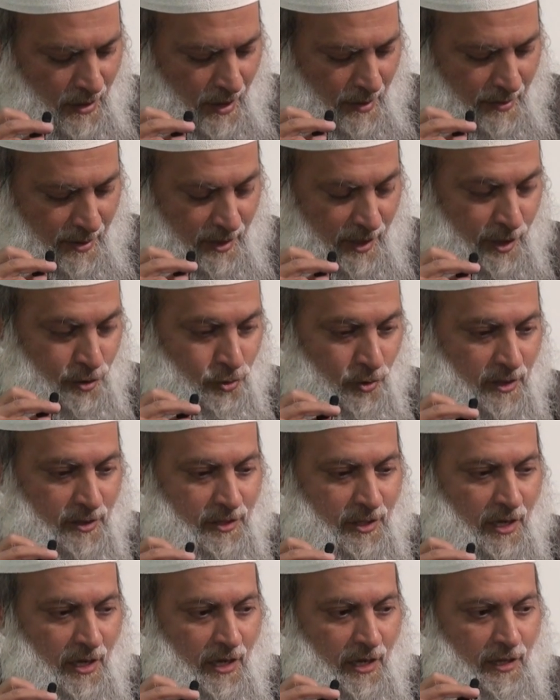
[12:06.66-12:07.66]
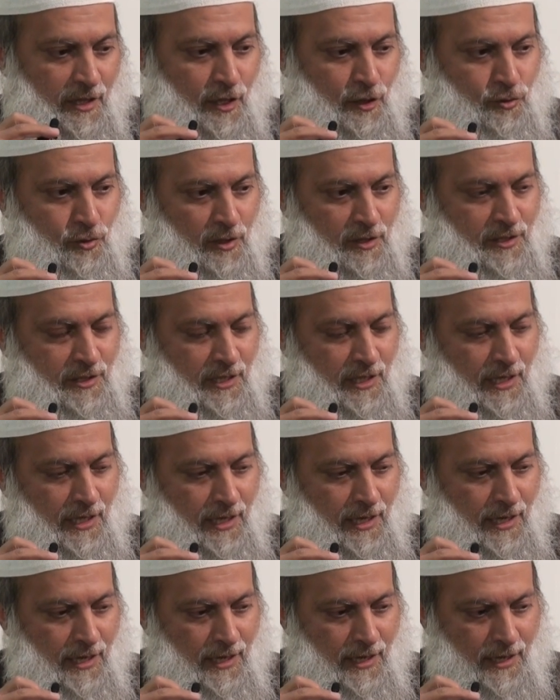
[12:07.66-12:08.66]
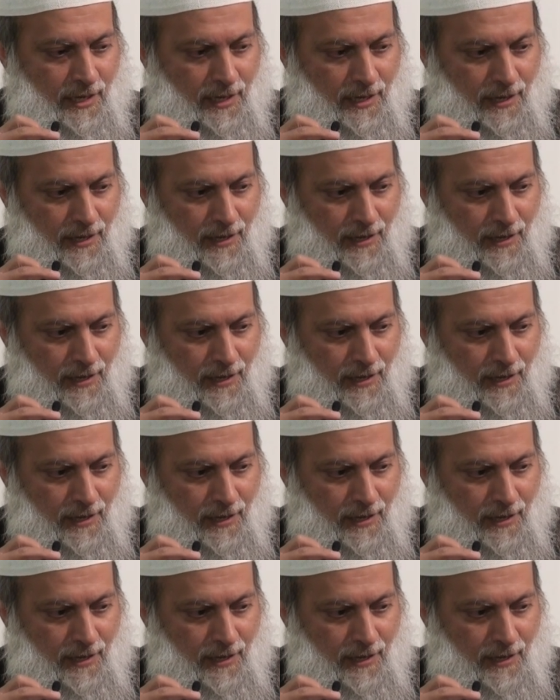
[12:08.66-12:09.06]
I mean, this was the